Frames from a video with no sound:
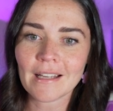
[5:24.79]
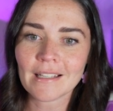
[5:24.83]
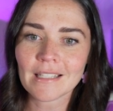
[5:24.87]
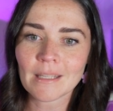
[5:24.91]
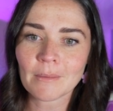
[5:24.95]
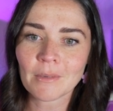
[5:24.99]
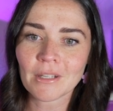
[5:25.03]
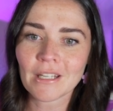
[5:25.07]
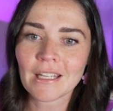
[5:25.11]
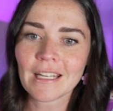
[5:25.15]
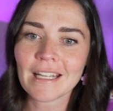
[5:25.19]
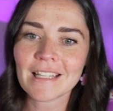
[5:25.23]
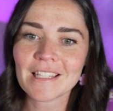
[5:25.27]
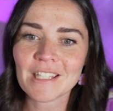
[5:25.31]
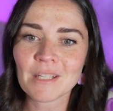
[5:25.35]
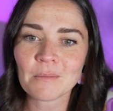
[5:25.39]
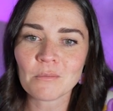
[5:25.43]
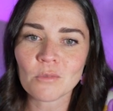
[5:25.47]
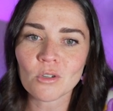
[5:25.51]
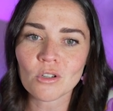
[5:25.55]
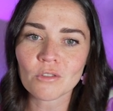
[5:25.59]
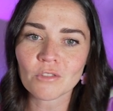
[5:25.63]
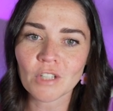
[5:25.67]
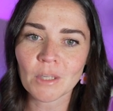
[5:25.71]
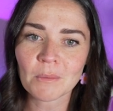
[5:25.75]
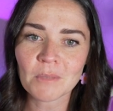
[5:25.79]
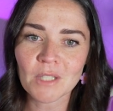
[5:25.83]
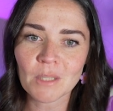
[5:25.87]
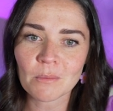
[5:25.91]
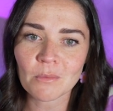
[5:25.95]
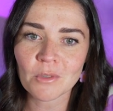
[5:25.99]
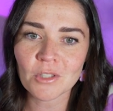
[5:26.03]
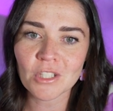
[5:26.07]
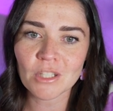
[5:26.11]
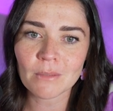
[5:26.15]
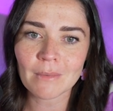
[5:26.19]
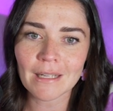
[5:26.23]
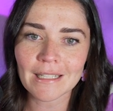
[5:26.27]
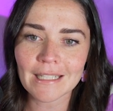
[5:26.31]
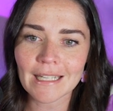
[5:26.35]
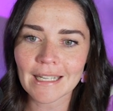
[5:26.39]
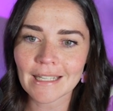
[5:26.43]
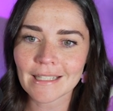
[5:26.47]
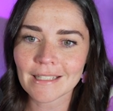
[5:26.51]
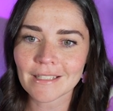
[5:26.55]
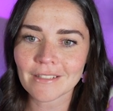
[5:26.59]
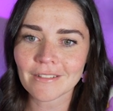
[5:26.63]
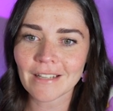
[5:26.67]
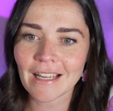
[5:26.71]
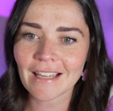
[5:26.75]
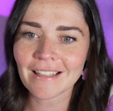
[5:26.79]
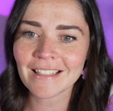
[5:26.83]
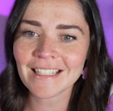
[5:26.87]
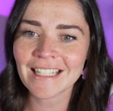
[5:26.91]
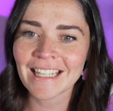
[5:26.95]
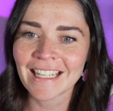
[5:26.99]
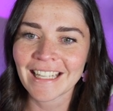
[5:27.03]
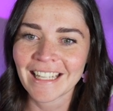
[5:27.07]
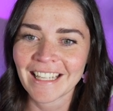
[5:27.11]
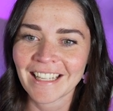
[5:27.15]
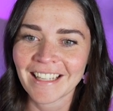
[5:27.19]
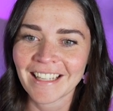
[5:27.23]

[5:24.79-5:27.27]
because I'm going to need some more room to butcher my text around.